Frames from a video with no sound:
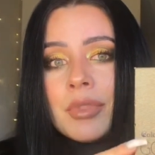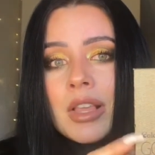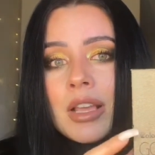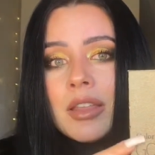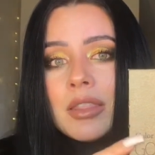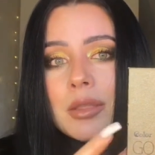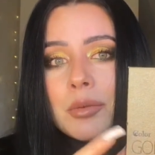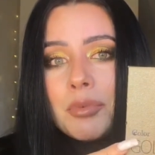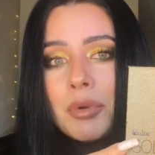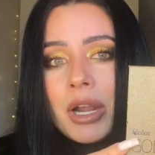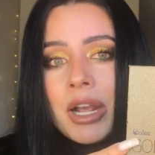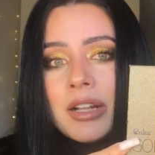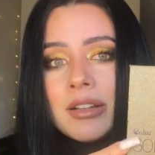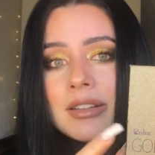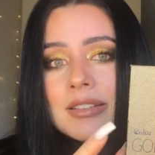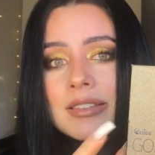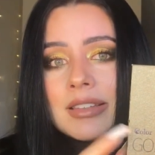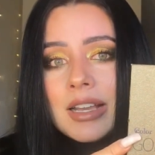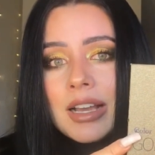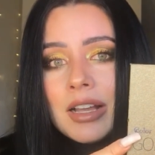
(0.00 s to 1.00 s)
The brand
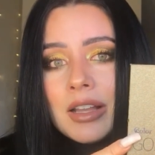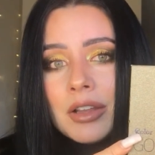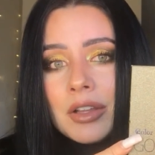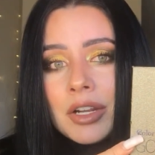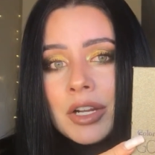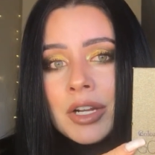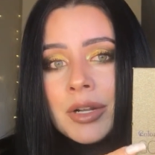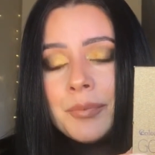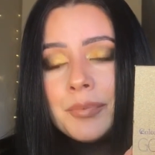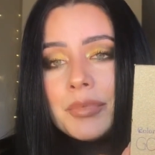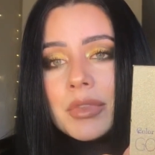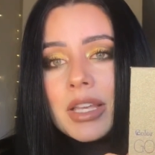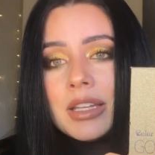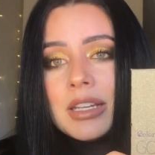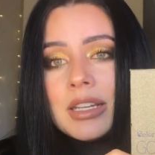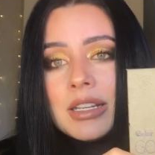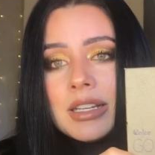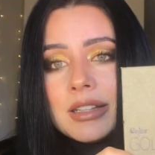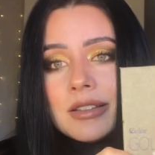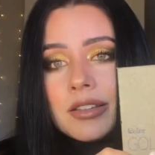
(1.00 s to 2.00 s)
is Color, and
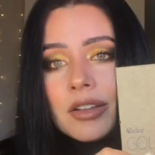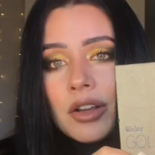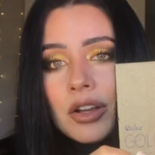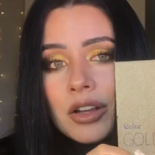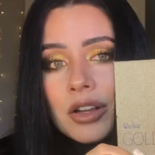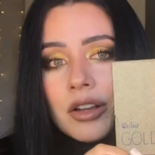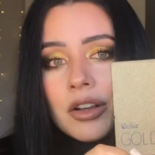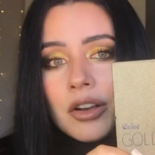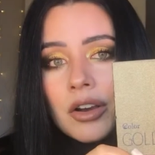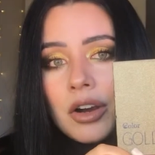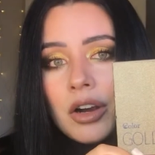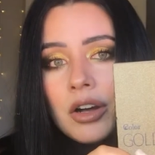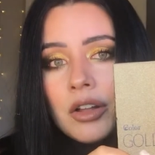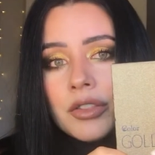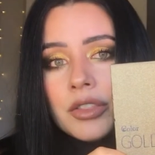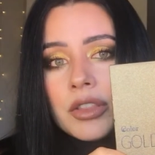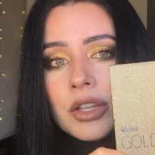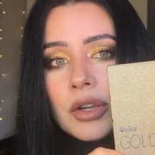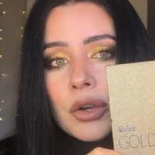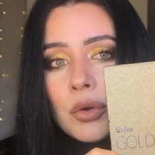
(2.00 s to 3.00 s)
it is called
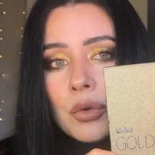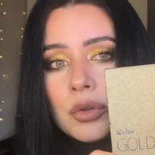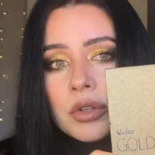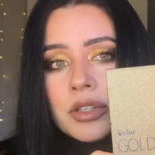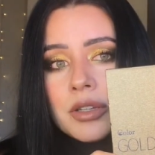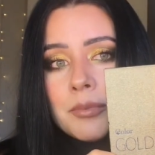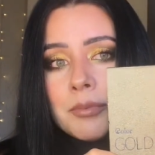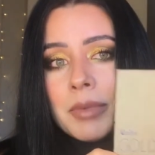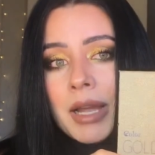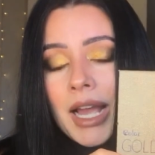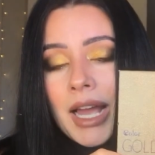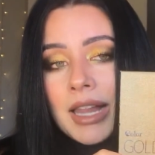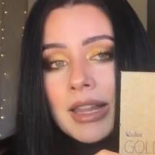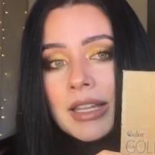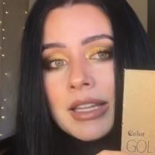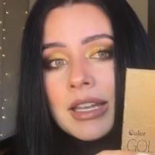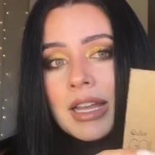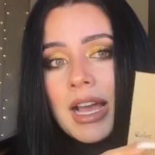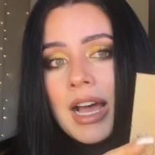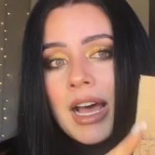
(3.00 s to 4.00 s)
the Golden
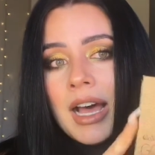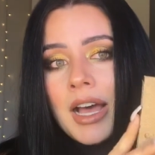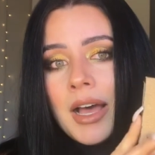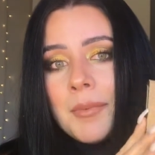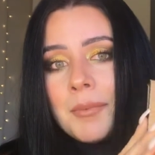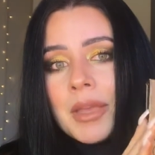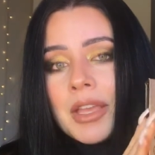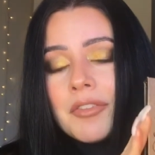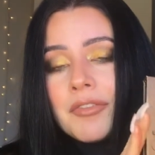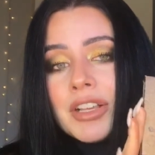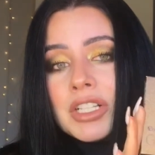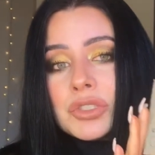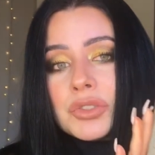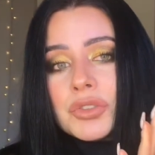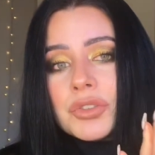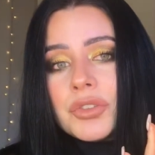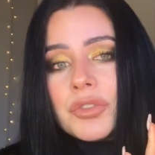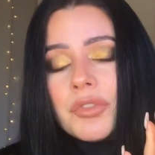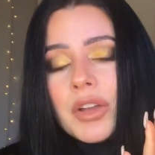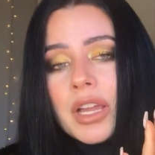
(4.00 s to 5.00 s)
Palette. If I do
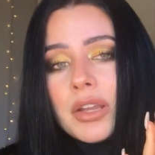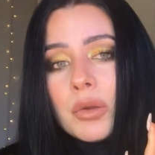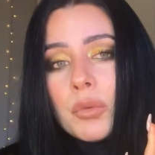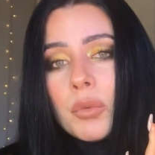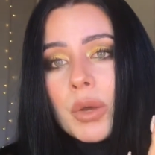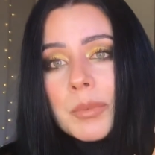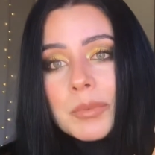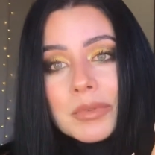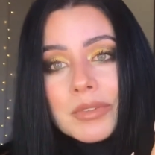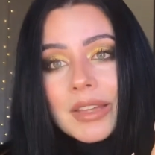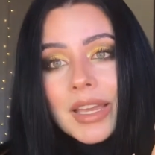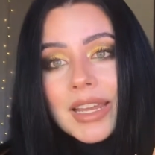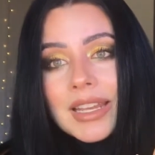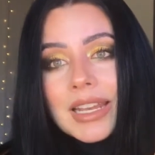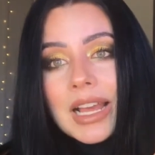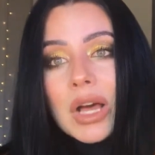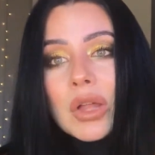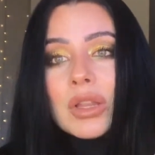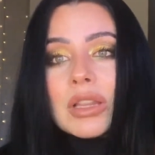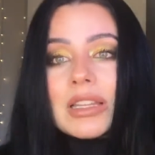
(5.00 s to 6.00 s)
find a website,
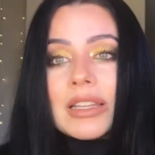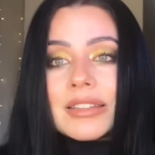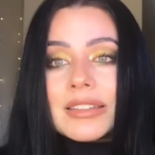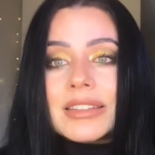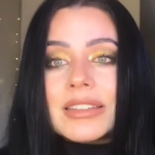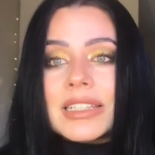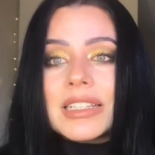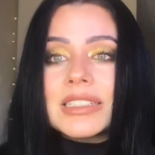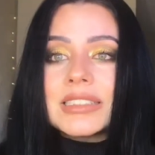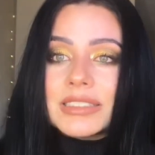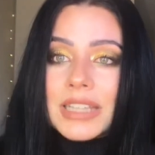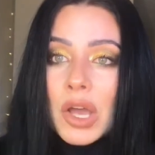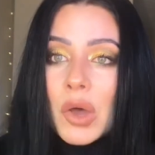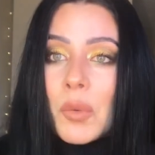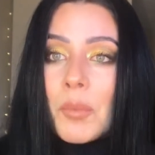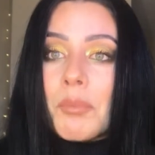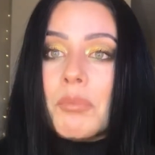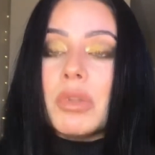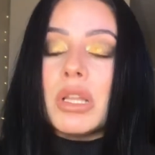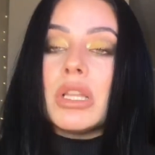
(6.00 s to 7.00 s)
I'll list it
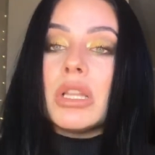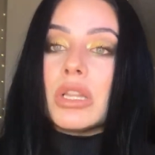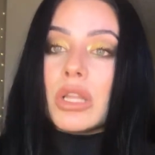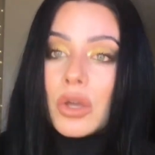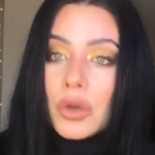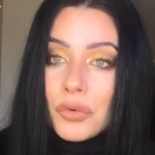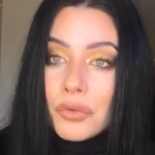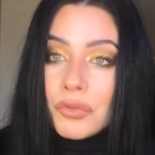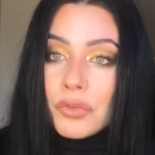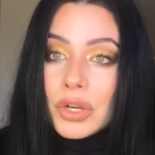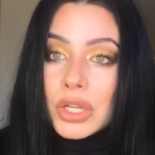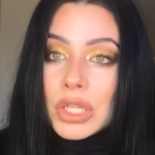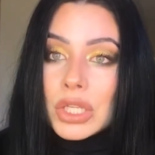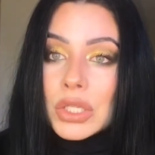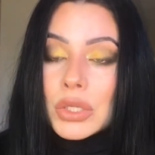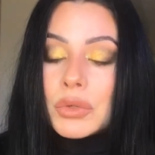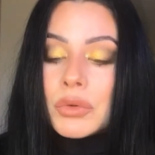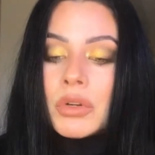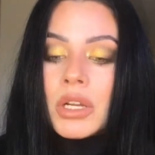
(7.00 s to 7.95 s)
down below for you,